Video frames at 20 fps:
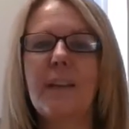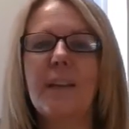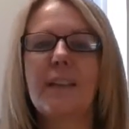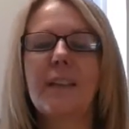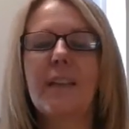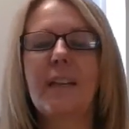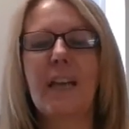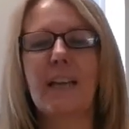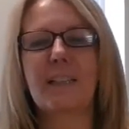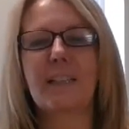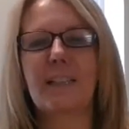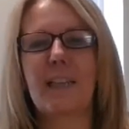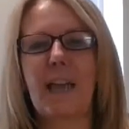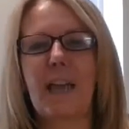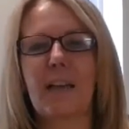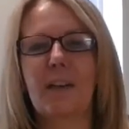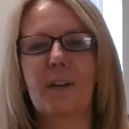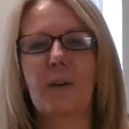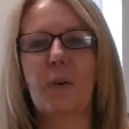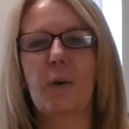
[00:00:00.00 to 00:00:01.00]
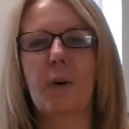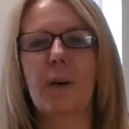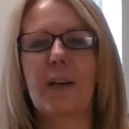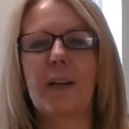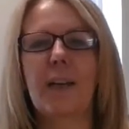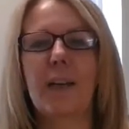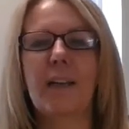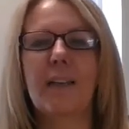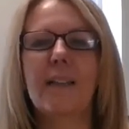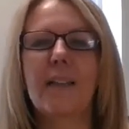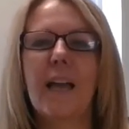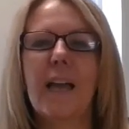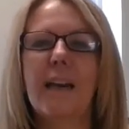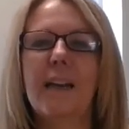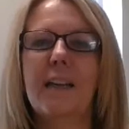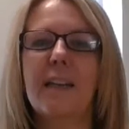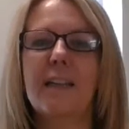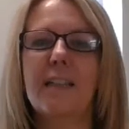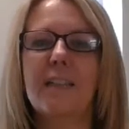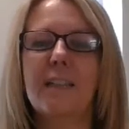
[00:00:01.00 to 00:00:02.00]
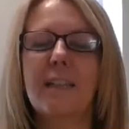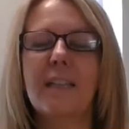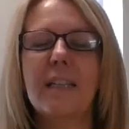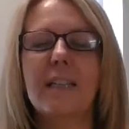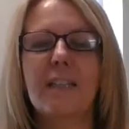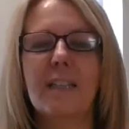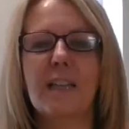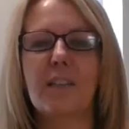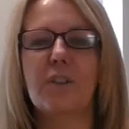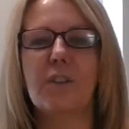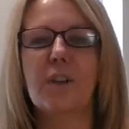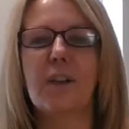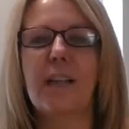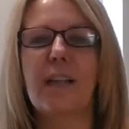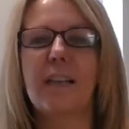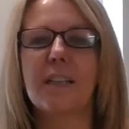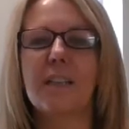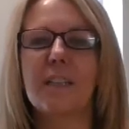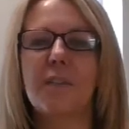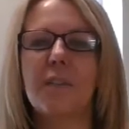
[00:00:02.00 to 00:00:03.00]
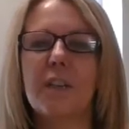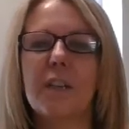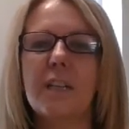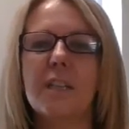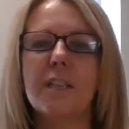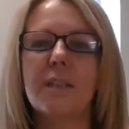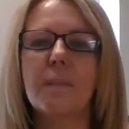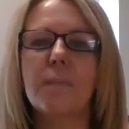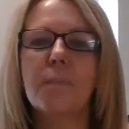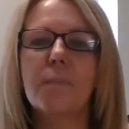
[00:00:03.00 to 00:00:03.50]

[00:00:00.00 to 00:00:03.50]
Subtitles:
the next category, and that is intentional activities.